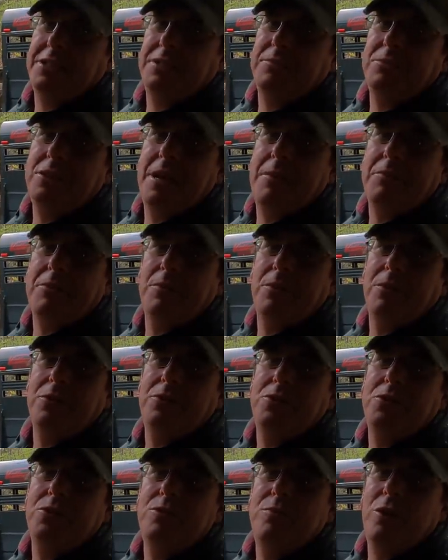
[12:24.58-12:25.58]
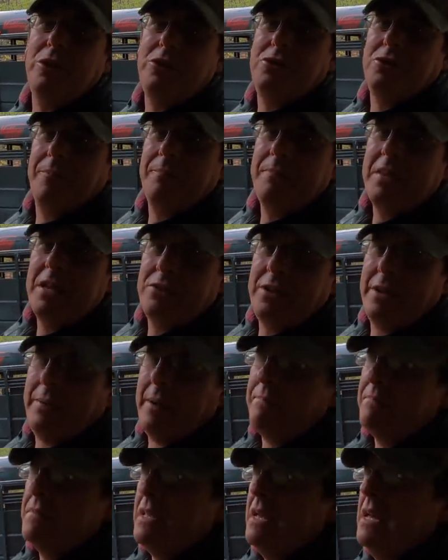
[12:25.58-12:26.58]
it susceptible to moisture. So
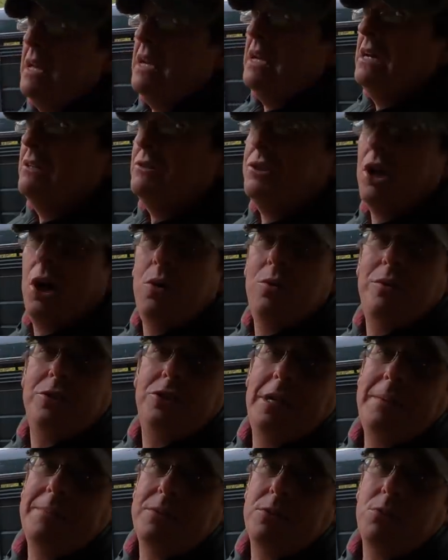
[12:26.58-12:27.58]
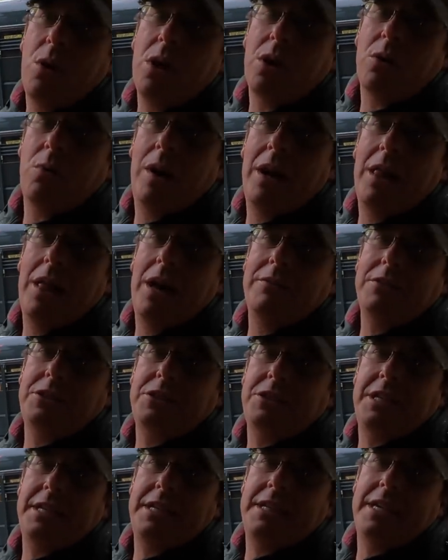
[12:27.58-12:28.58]
anyway, so it seems to work well.
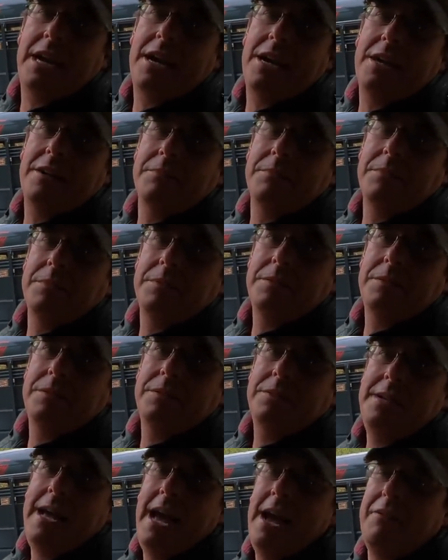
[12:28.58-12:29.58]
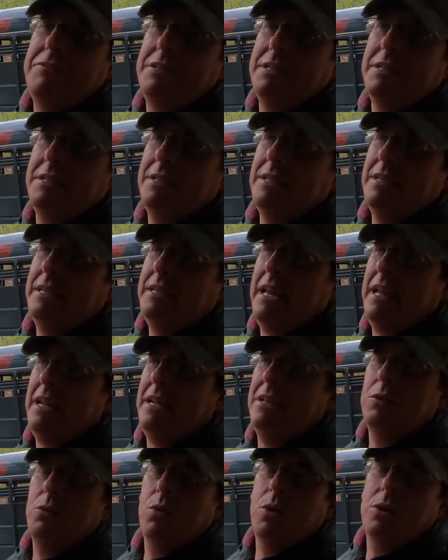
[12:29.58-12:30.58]
Obviously, uh, have to get
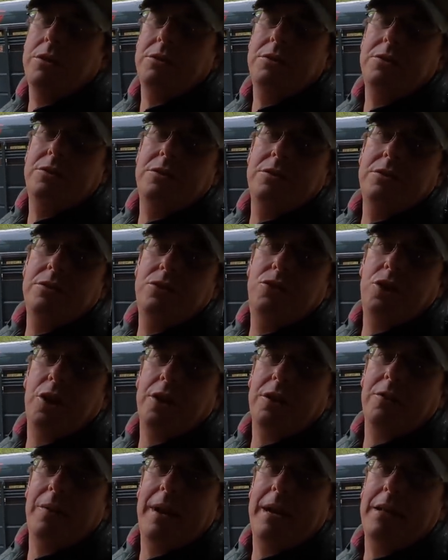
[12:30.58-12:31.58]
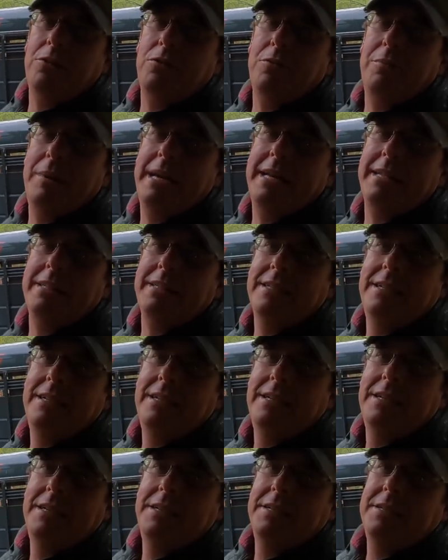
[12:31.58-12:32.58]
in the woods, jerk it around a little bit,
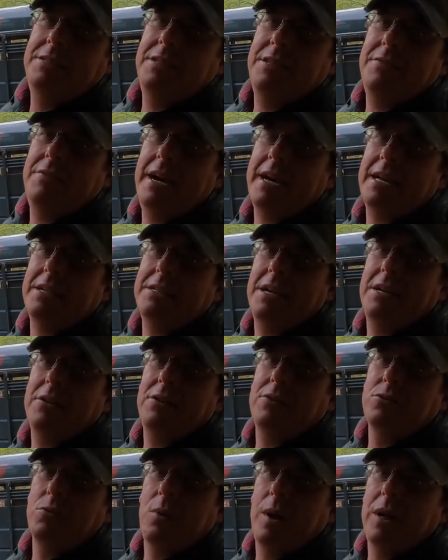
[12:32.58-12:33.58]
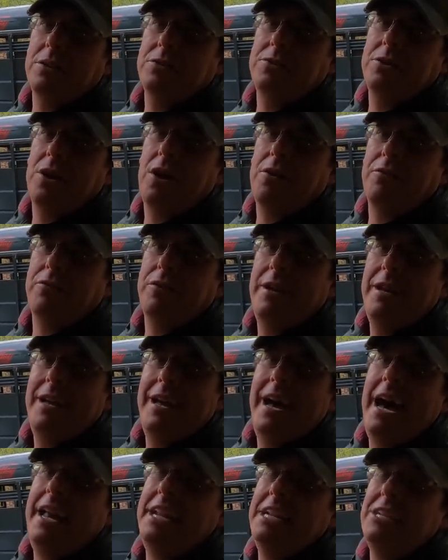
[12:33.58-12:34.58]
see if I can tear those welds off.
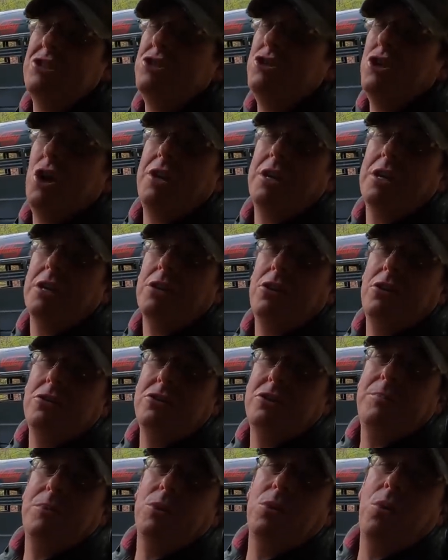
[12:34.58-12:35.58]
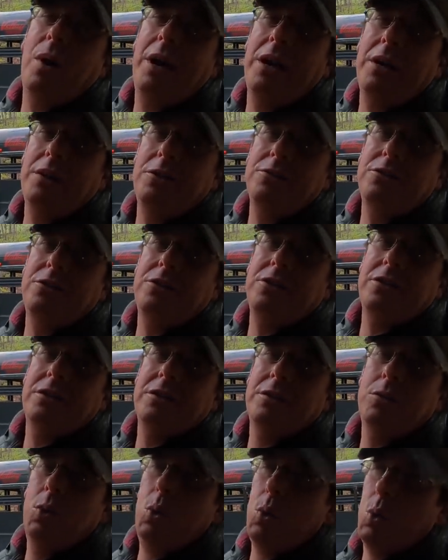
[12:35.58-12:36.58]
I didn't show you a close-up of the welds.
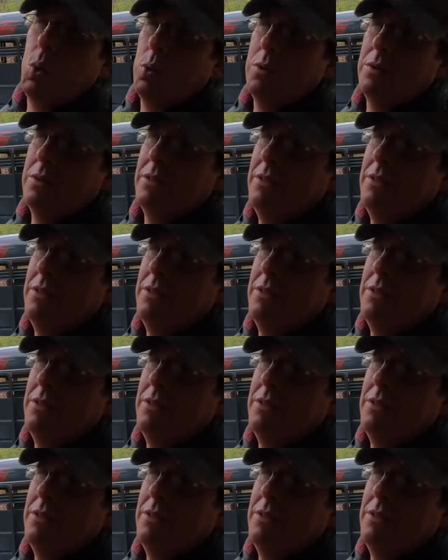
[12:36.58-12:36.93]
Whew.